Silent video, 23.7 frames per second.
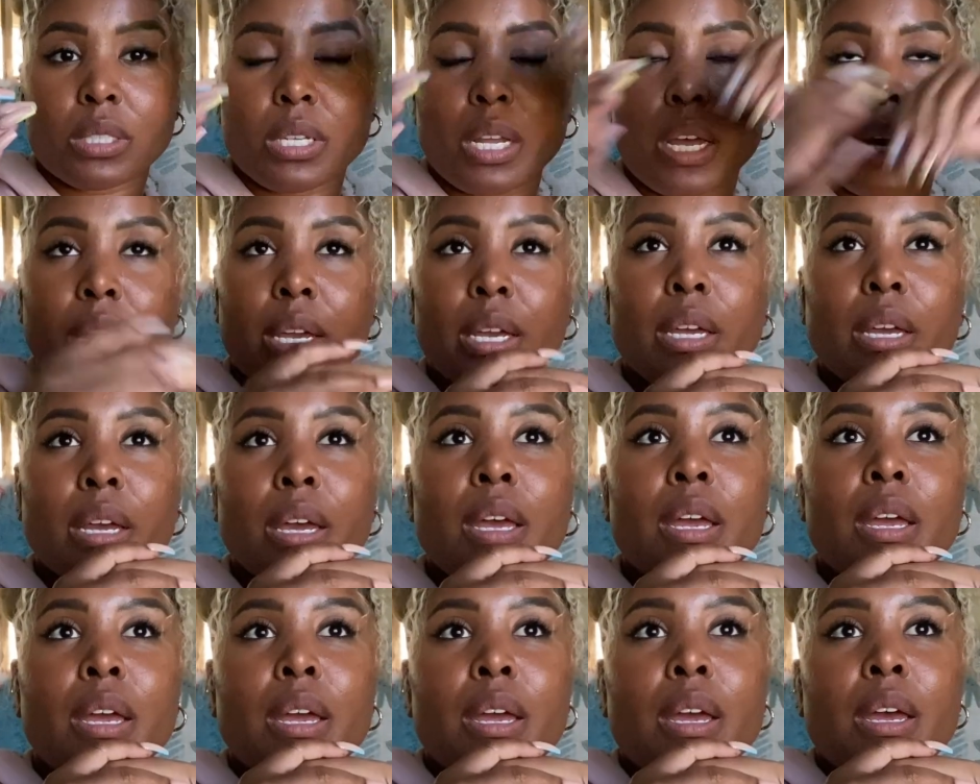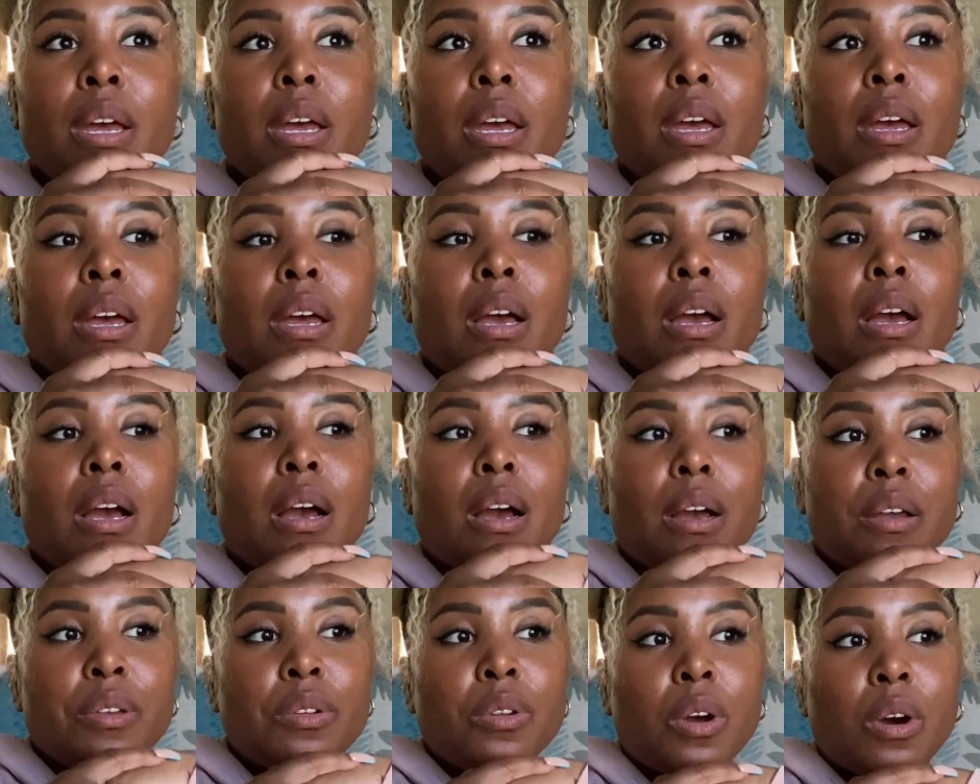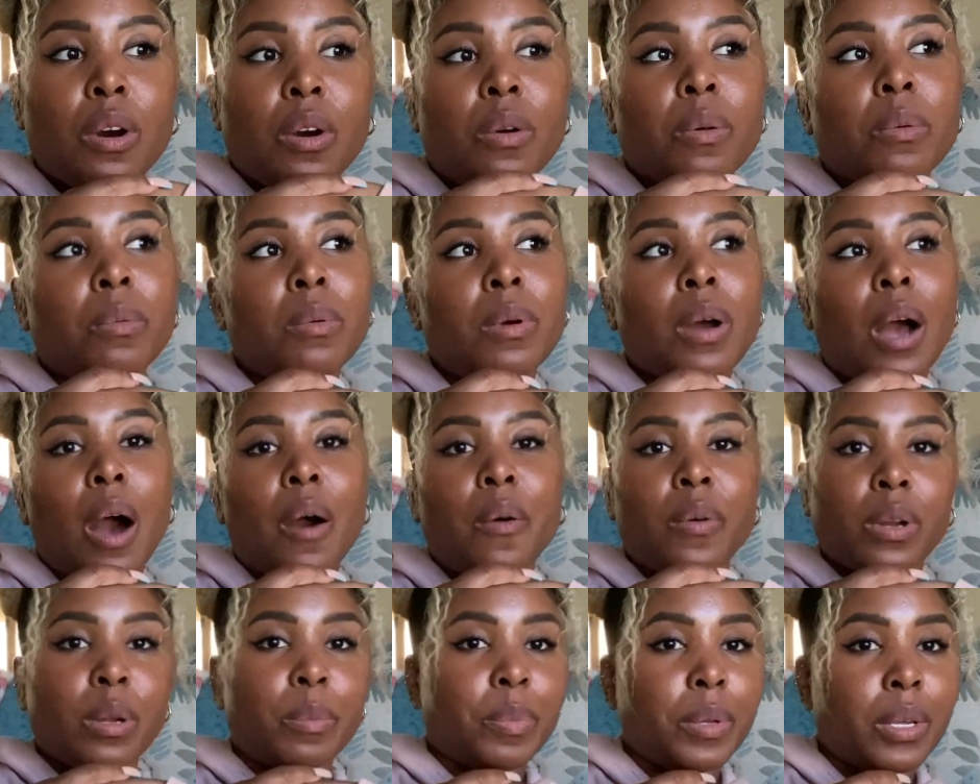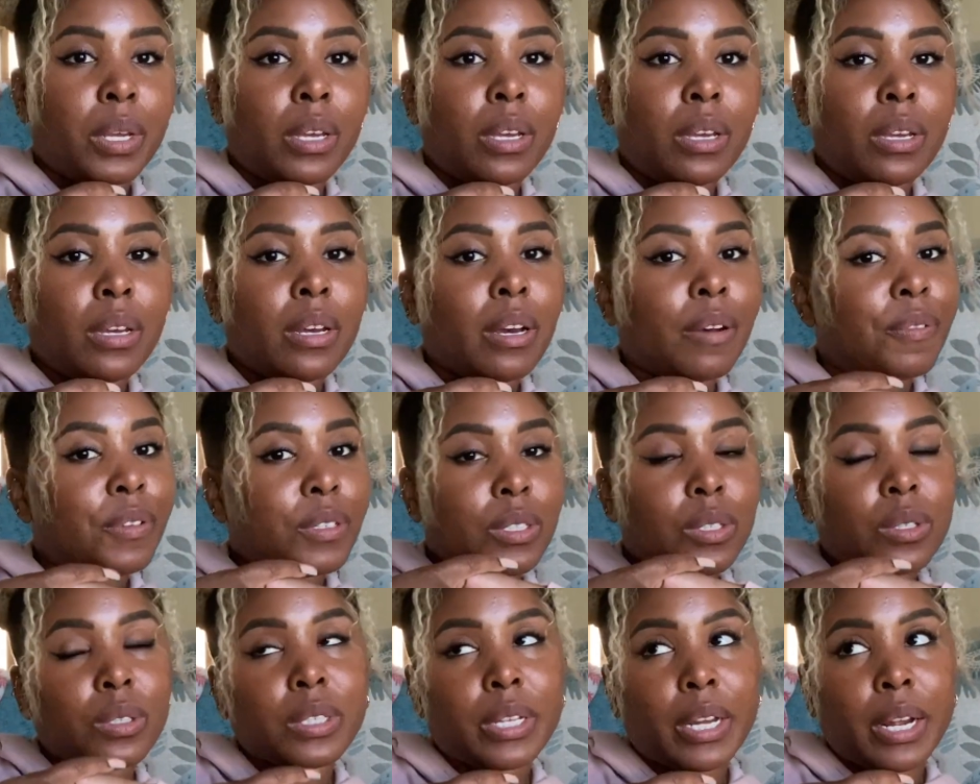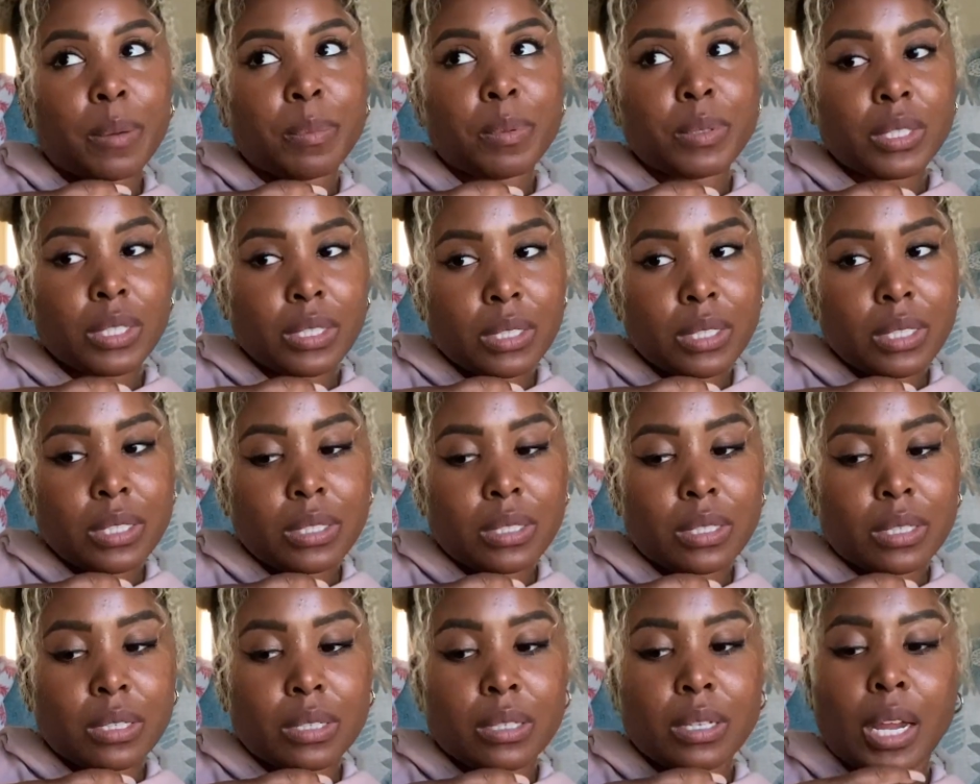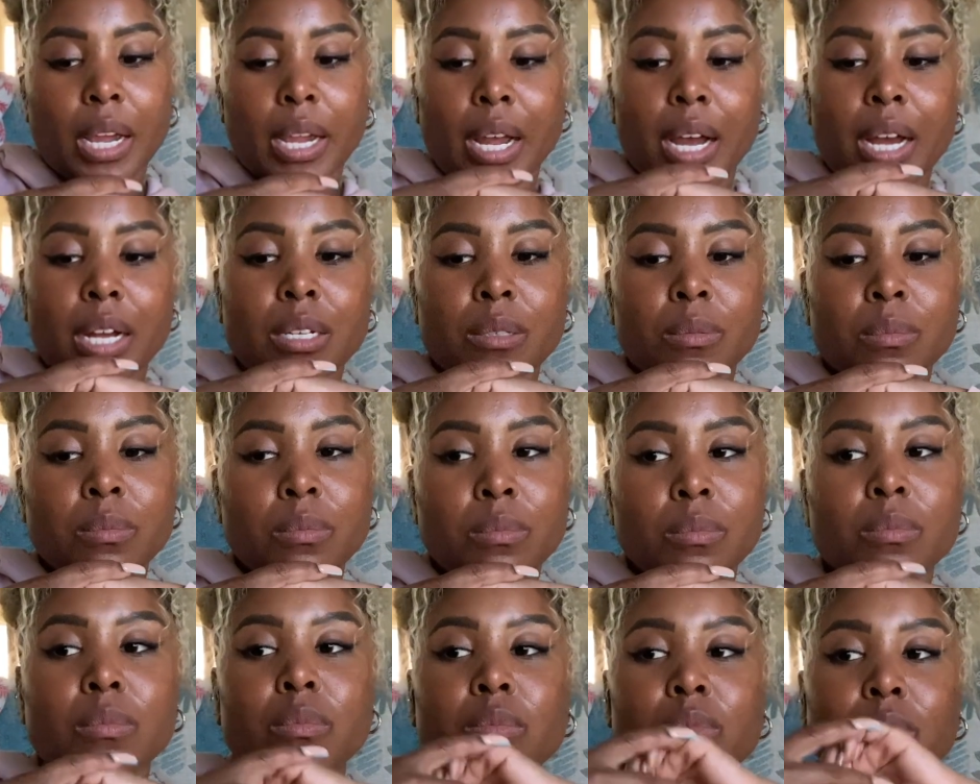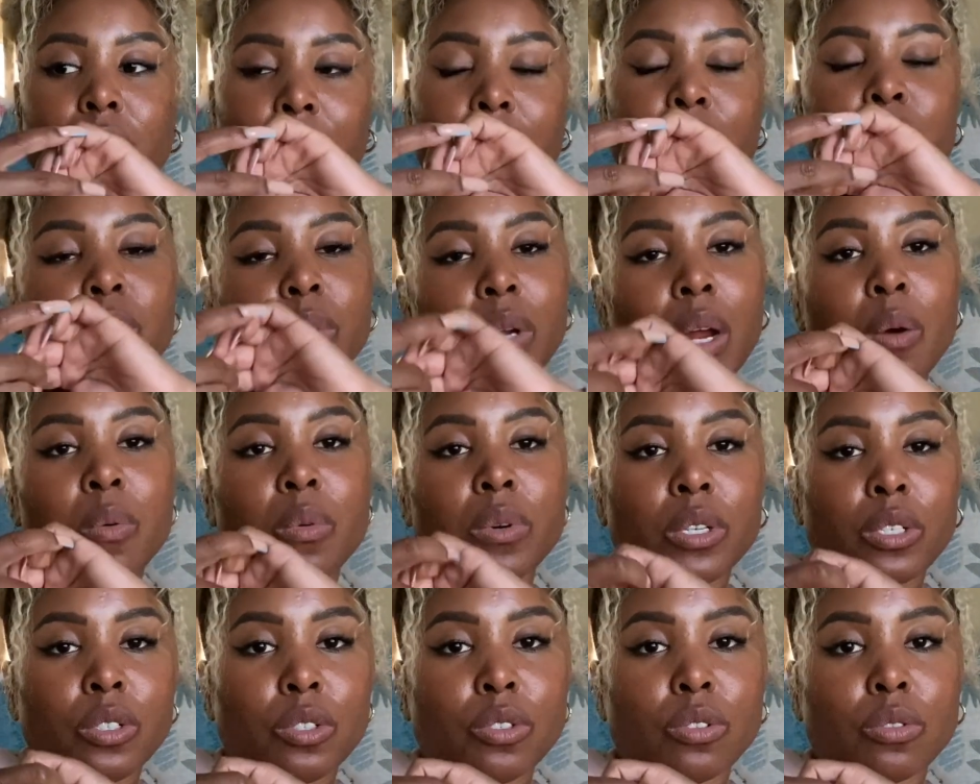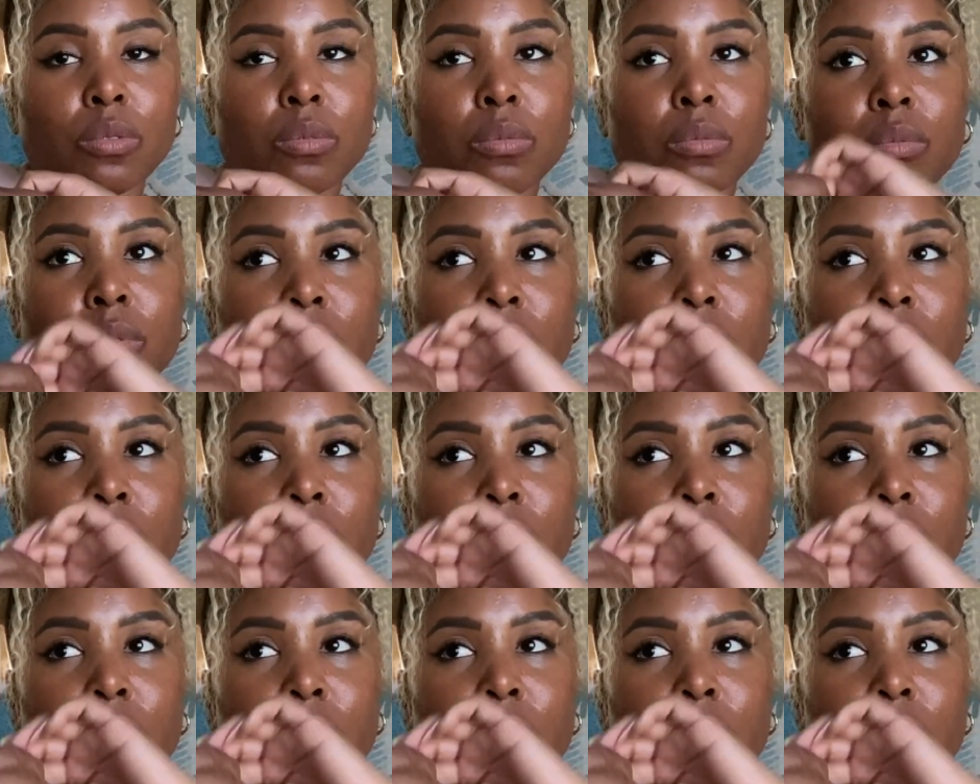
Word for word: Like, you know, I want to be a physical therapist assistant. Like I, that's what I want to do.